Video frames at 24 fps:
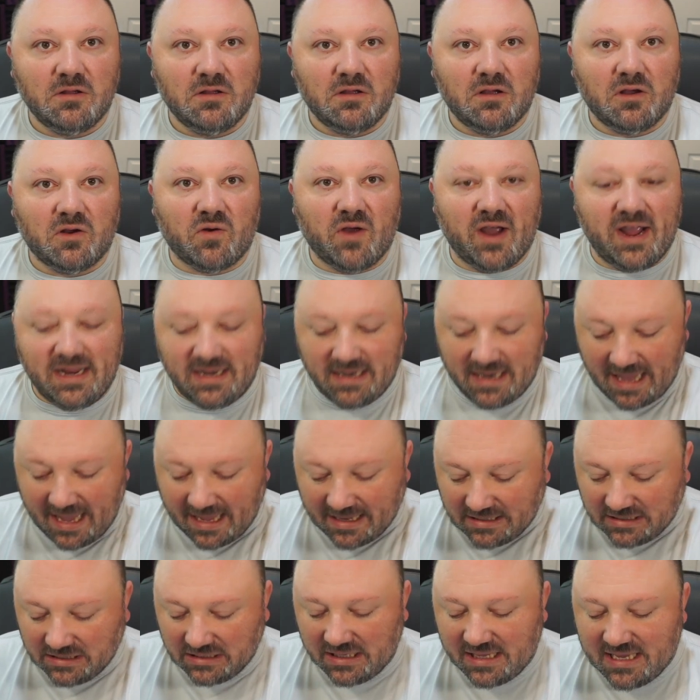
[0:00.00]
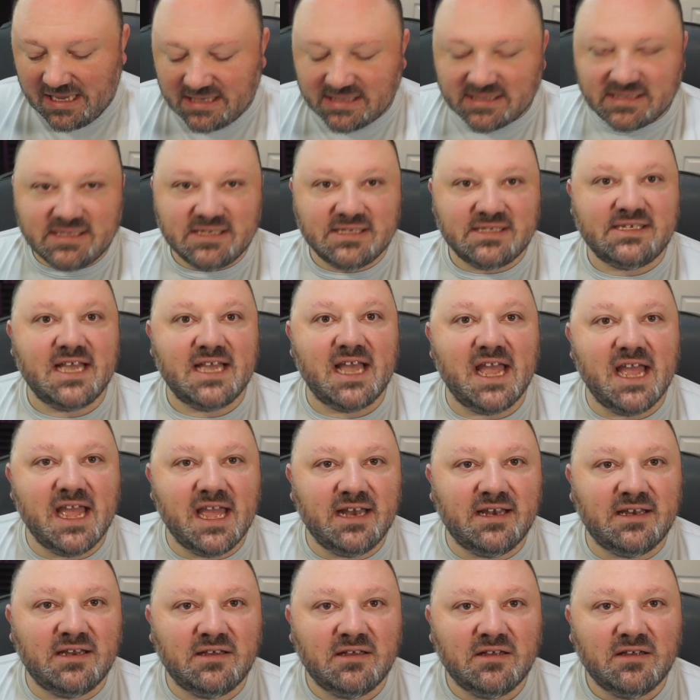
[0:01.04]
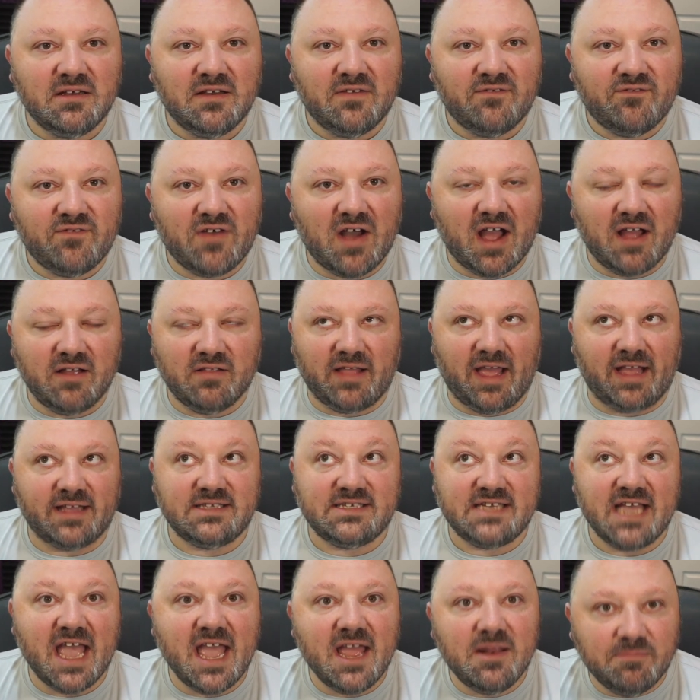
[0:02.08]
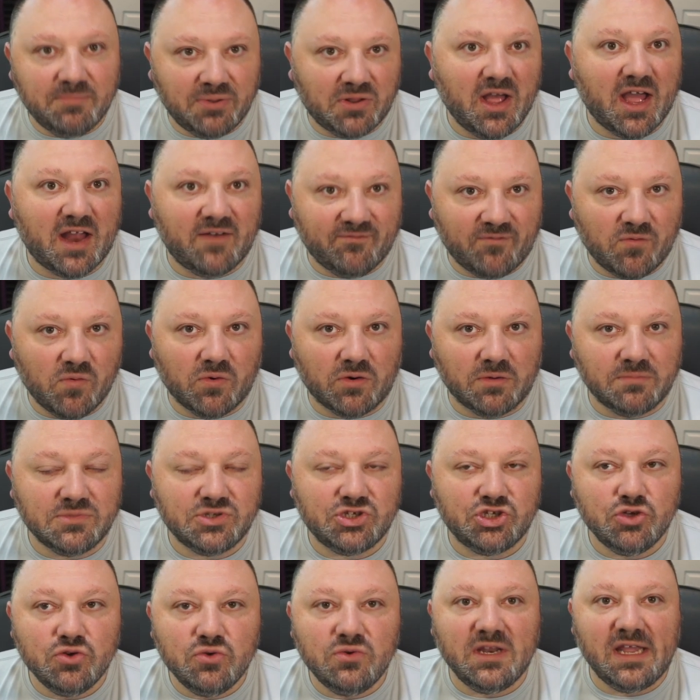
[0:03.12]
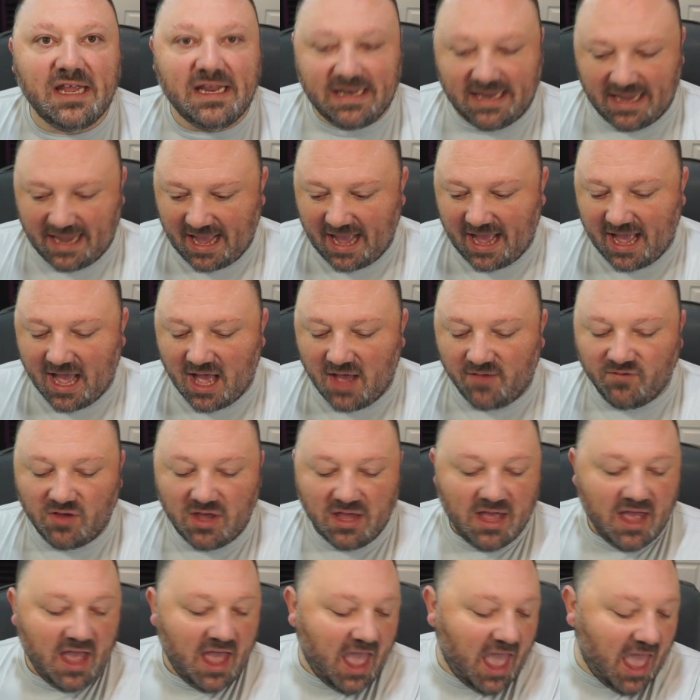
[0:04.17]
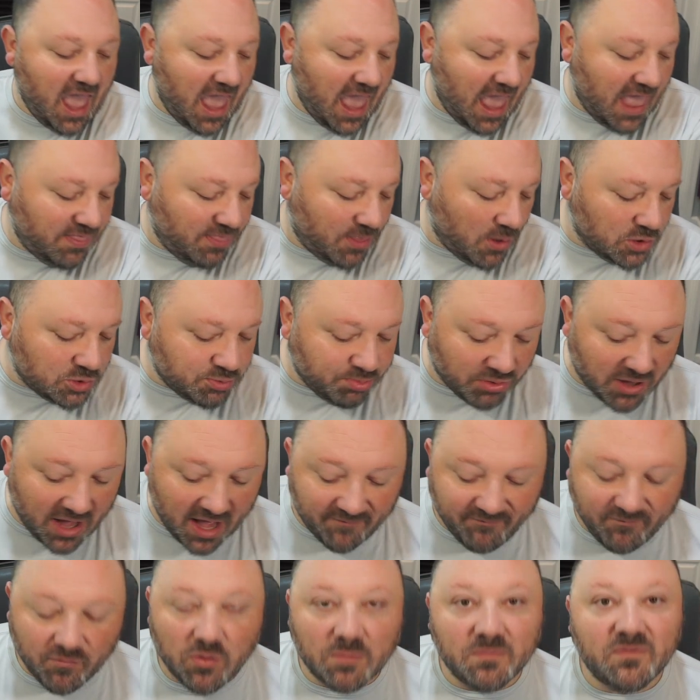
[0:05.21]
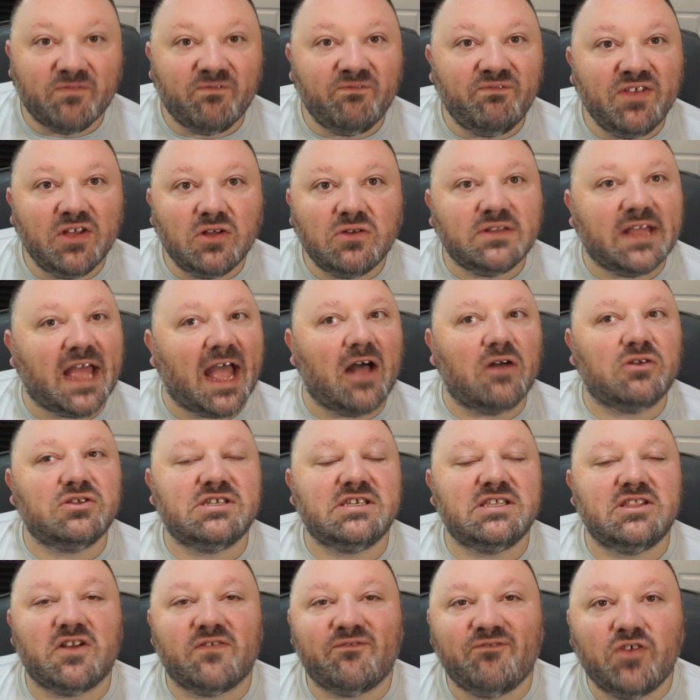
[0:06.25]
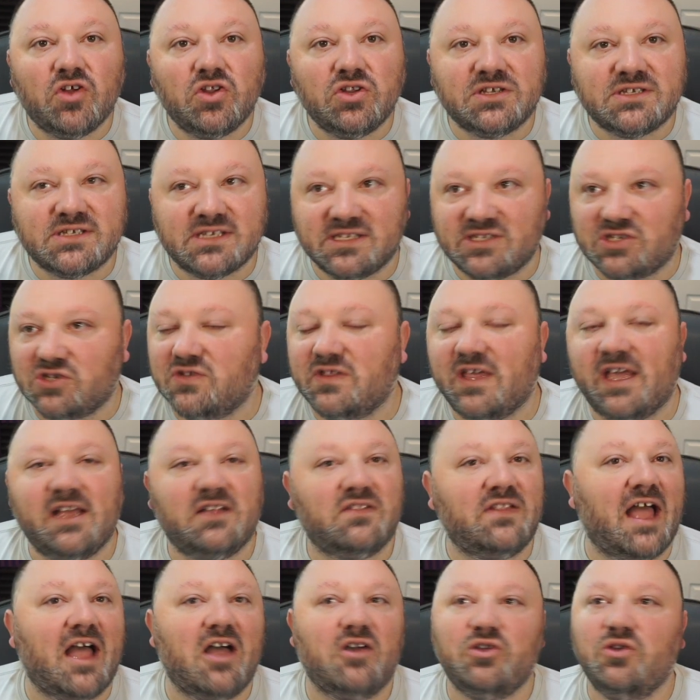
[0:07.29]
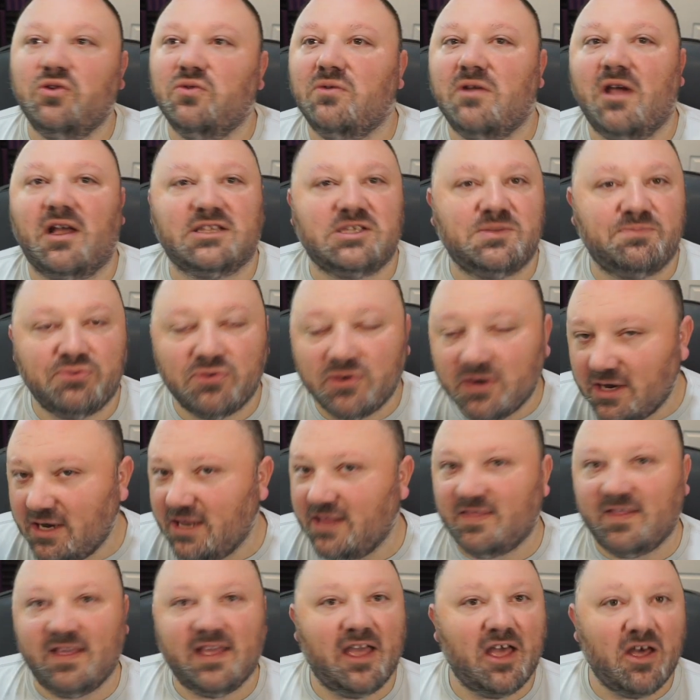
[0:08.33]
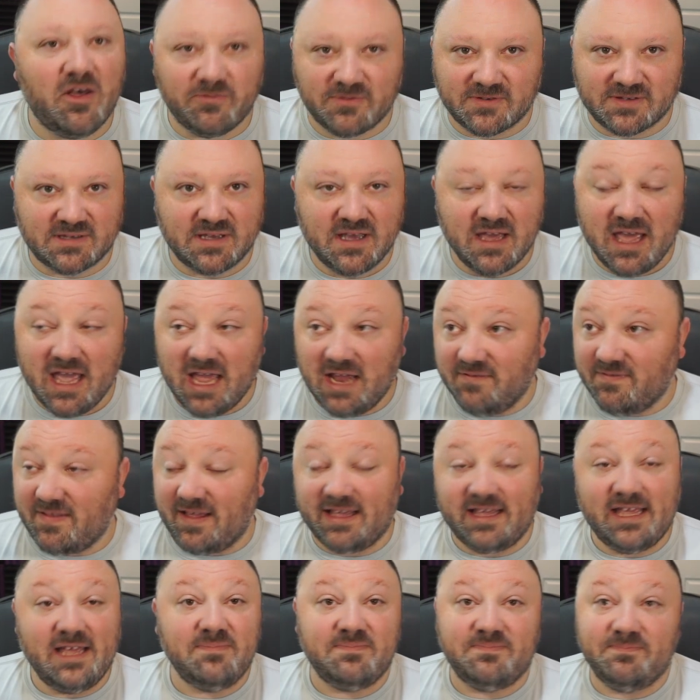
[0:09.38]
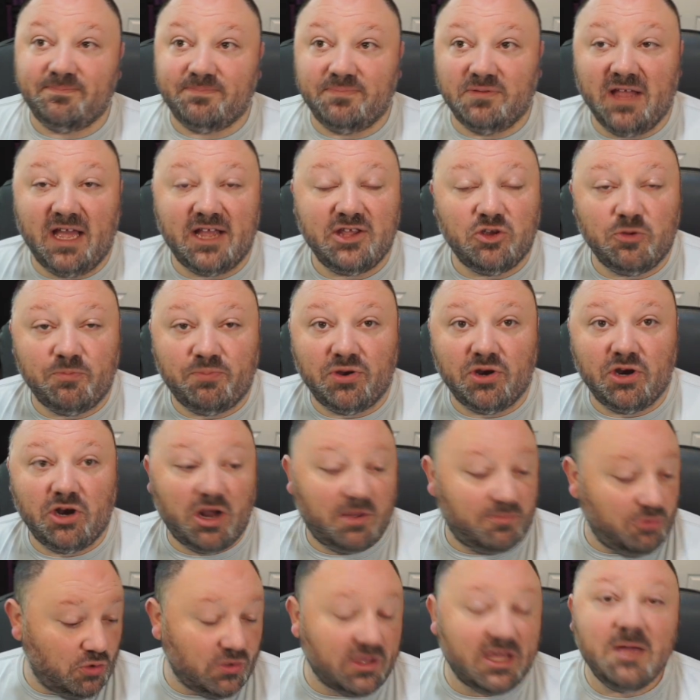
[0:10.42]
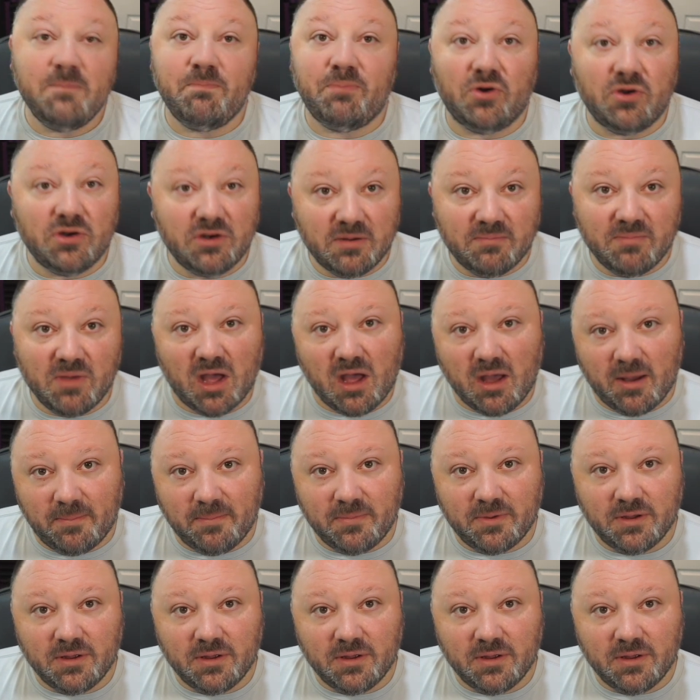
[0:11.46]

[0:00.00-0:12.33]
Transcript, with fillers: All right. At least 10 five like 10 platforms you need to have those platforms filled out to their fullest until they allow you not to put anything else. And if they keep letting you put it up, you keep putting them up.